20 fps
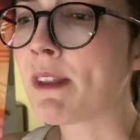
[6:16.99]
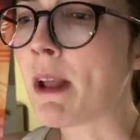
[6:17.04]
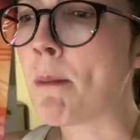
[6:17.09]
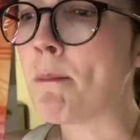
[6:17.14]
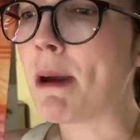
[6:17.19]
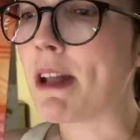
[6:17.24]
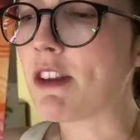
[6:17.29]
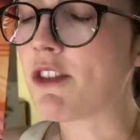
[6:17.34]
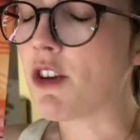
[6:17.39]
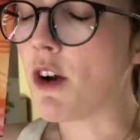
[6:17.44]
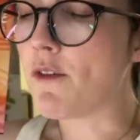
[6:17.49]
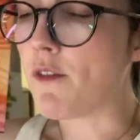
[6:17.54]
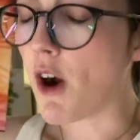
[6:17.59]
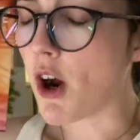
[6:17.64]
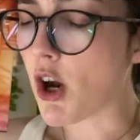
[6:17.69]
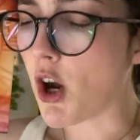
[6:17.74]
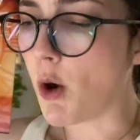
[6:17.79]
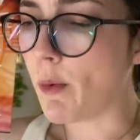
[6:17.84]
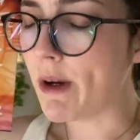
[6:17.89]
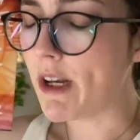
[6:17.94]
But so
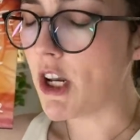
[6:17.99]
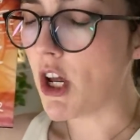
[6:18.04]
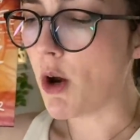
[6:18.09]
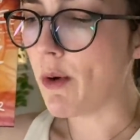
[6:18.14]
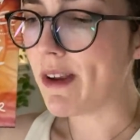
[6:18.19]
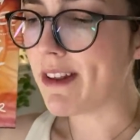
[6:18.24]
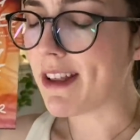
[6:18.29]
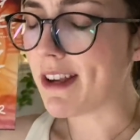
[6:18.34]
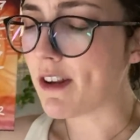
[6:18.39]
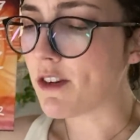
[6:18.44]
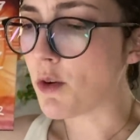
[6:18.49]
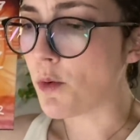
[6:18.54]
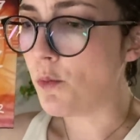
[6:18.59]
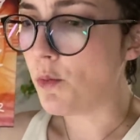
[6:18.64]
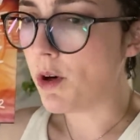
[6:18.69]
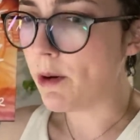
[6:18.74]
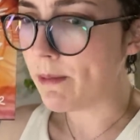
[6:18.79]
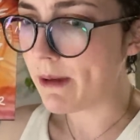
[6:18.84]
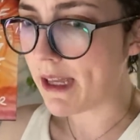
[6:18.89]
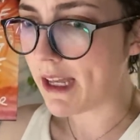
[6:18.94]
far, all we know is that it's a
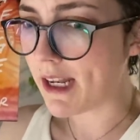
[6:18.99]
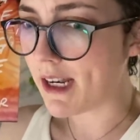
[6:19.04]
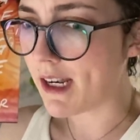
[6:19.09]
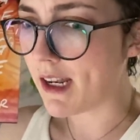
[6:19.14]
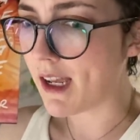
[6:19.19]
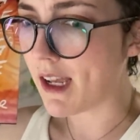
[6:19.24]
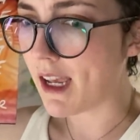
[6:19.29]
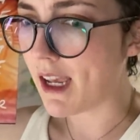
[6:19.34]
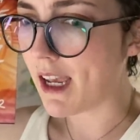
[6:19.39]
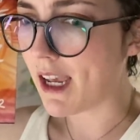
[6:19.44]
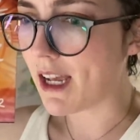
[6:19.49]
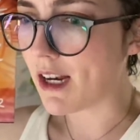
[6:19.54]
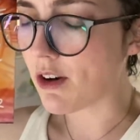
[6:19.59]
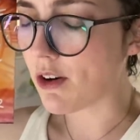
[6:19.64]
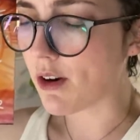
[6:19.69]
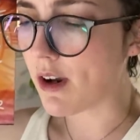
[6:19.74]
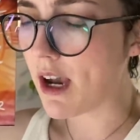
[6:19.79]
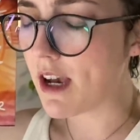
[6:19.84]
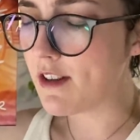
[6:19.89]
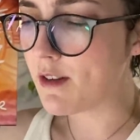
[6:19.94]
woman and
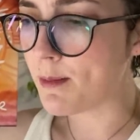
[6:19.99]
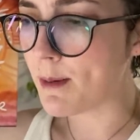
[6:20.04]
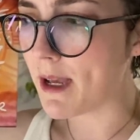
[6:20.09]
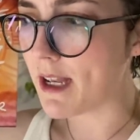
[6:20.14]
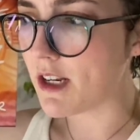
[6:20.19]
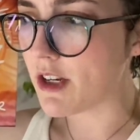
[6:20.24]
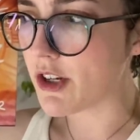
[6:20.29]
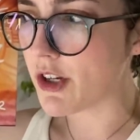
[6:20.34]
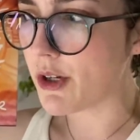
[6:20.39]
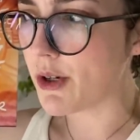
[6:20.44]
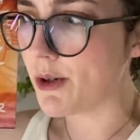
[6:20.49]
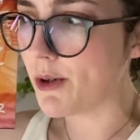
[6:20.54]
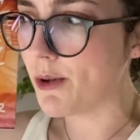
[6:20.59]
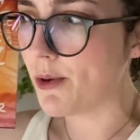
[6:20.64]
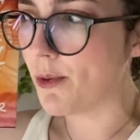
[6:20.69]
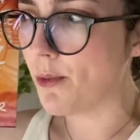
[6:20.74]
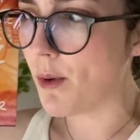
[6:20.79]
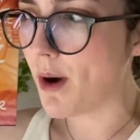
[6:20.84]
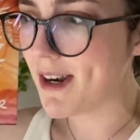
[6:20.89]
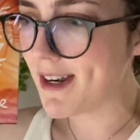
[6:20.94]
her husband who
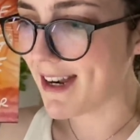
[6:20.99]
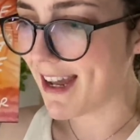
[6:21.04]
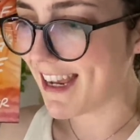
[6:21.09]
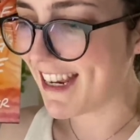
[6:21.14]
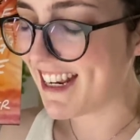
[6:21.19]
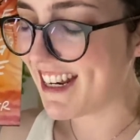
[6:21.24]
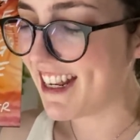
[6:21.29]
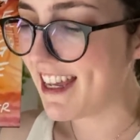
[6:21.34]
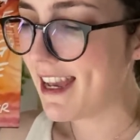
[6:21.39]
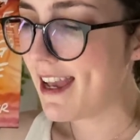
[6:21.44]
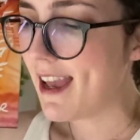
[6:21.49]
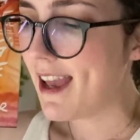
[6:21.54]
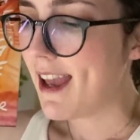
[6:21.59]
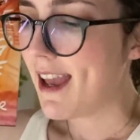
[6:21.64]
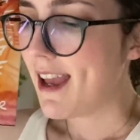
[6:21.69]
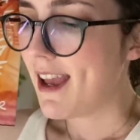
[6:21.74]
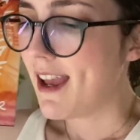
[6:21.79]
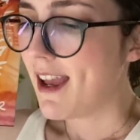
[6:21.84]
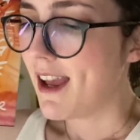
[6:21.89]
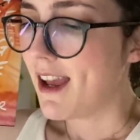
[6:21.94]
one night,
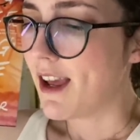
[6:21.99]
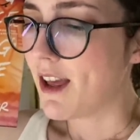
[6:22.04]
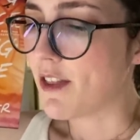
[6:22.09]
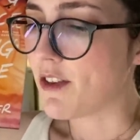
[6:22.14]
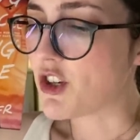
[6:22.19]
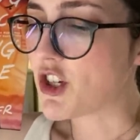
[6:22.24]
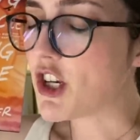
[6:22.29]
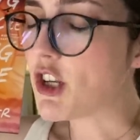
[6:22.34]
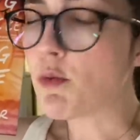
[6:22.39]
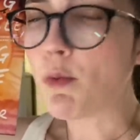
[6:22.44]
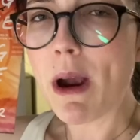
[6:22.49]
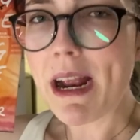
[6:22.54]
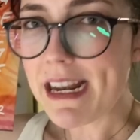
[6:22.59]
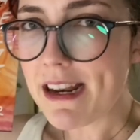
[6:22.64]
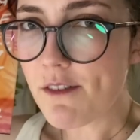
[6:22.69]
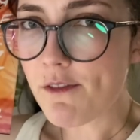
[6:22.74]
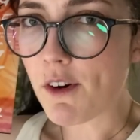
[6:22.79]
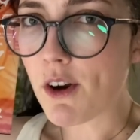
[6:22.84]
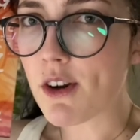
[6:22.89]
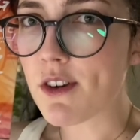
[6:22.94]
she's
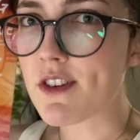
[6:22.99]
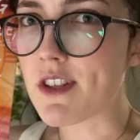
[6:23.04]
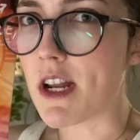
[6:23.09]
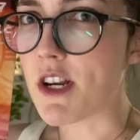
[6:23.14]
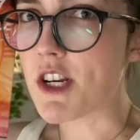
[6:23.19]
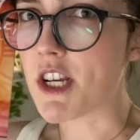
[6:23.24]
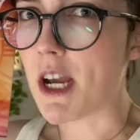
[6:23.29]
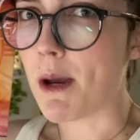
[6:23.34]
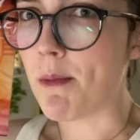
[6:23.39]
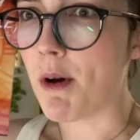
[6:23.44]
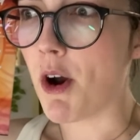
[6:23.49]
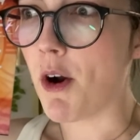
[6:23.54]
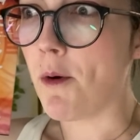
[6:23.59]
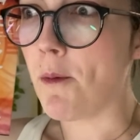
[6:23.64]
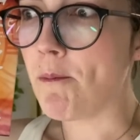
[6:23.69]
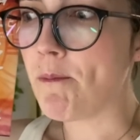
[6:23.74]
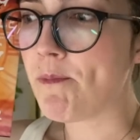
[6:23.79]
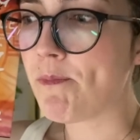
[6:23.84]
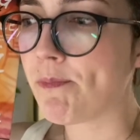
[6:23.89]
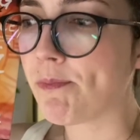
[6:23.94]
waiting for her son to come
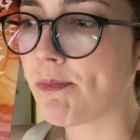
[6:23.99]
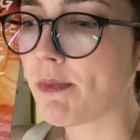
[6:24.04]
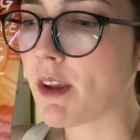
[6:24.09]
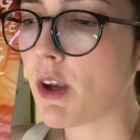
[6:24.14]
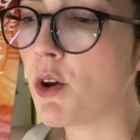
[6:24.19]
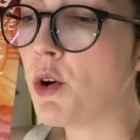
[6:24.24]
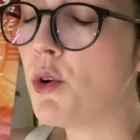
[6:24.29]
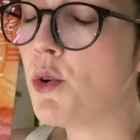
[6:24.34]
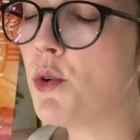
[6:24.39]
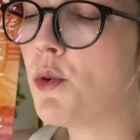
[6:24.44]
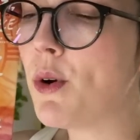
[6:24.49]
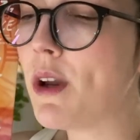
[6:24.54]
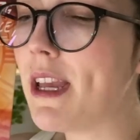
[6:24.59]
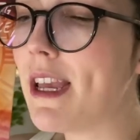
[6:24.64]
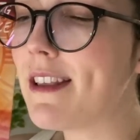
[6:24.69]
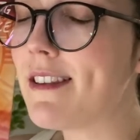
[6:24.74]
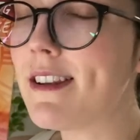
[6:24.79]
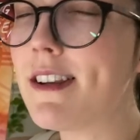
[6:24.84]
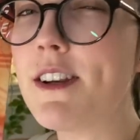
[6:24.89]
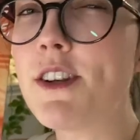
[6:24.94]
home, who
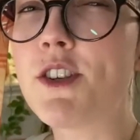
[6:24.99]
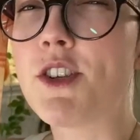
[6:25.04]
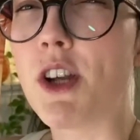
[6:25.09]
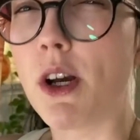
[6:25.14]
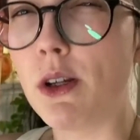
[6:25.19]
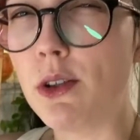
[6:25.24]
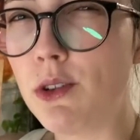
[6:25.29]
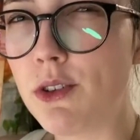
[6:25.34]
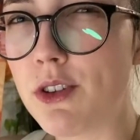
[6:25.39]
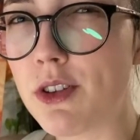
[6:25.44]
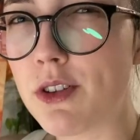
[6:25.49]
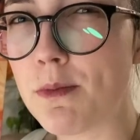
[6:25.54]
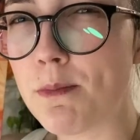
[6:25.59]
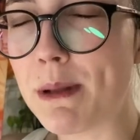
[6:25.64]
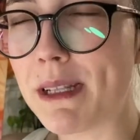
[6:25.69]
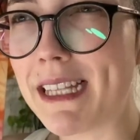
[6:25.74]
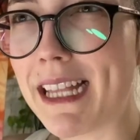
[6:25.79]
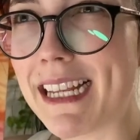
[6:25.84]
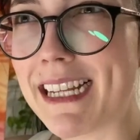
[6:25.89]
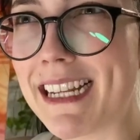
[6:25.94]
is an adult,
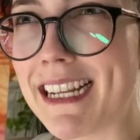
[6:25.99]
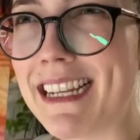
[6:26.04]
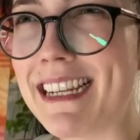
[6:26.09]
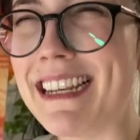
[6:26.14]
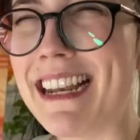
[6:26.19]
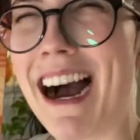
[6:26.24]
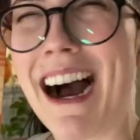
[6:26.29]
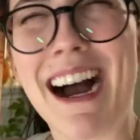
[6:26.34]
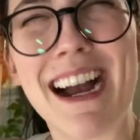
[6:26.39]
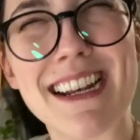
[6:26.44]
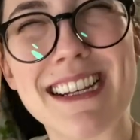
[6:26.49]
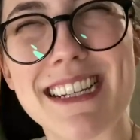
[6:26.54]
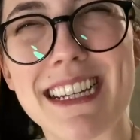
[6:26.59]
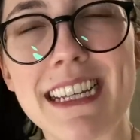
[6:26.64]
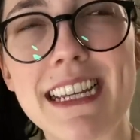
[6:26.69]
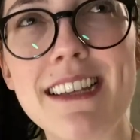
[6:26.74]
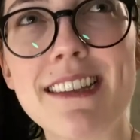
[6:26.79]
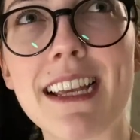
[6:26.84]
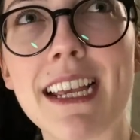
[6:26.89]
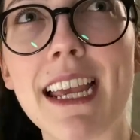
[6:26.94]
but like not, like
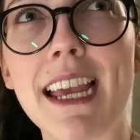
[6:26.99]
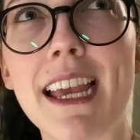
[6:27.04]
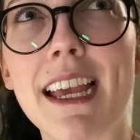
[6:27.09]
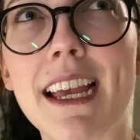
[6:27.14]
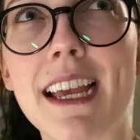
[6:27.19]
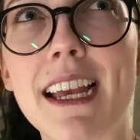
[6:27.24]
he's like